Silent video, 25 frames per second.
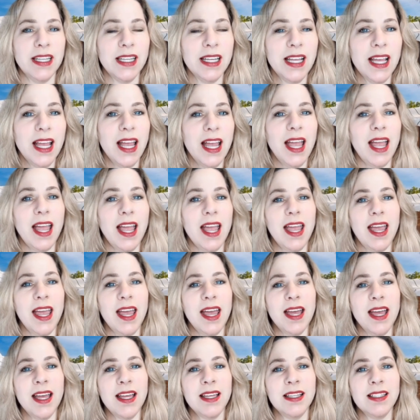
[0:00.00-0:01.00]

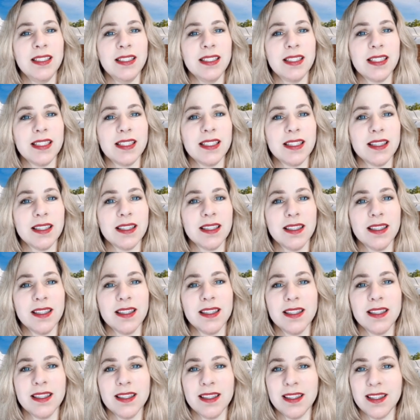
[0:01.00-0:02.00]
And
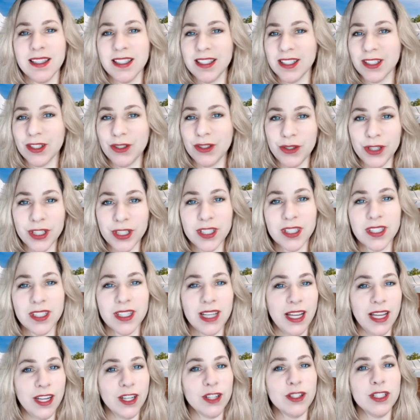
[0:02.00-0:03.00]
this, of course, kind of
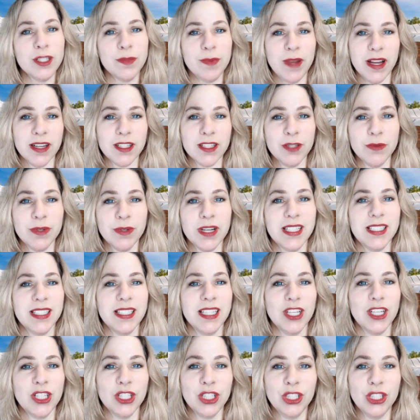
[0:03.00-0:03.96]
goes back to what I said earlier.